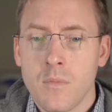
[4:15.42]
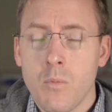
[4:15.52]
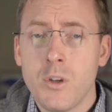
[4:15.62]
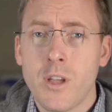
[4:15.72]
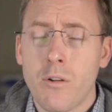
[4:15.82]

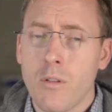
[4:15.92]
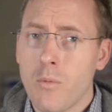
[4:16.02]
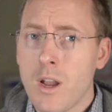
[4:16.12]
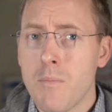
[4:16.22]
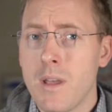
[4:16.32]
We generally
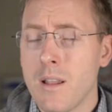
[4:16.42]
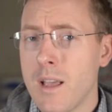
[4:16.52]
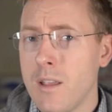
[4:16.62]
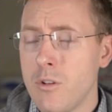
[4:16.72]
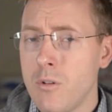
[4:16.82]
recommend
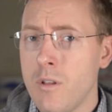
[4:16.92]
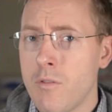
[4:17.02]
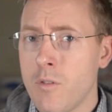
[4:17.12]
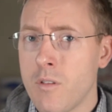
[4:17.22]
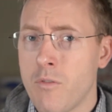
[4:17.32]
light duties
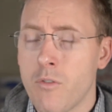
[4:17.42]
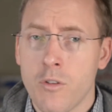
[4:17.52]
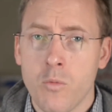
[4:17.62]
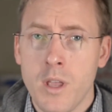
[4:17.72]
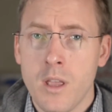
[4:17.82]
for this
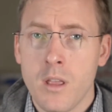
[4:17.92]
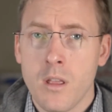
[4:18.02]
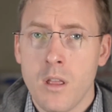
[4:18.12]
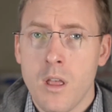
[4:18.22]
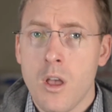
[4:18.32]
first week,
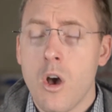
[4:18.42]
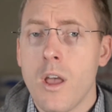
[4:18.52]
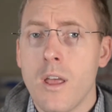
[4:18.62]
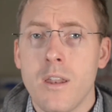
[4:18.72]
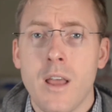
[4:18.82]

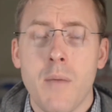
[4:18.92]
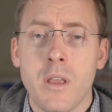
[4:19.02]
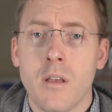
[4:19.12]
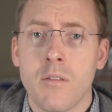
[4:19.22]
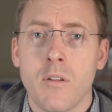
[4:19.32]
not
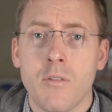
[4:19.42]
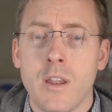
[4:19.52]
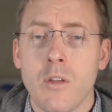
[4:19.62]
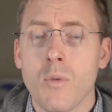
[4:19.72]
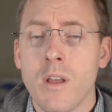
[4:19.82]
because there's
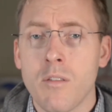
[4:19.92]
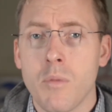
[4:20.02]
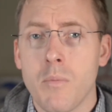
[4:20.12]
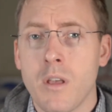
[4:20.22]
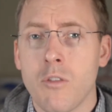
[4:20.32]
any risk,
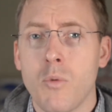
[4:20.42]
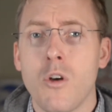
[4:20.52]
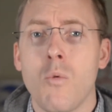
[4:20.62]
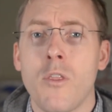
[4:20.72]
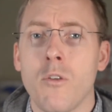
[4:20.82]
but because we
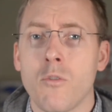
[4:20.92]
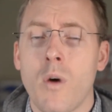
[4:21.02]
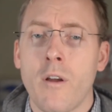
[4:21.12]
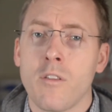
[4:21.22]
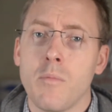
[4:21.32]
don't want those
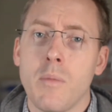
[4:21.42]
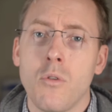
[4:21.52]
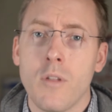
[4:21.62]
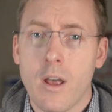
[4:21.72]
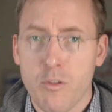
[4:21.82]
wires to be
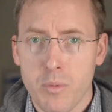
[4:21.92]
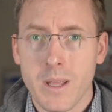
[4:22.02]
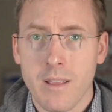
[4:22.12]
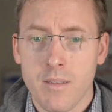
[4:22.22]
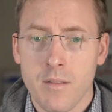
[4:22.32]
pulled out of
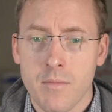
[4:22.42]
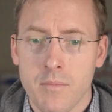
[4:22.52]
place.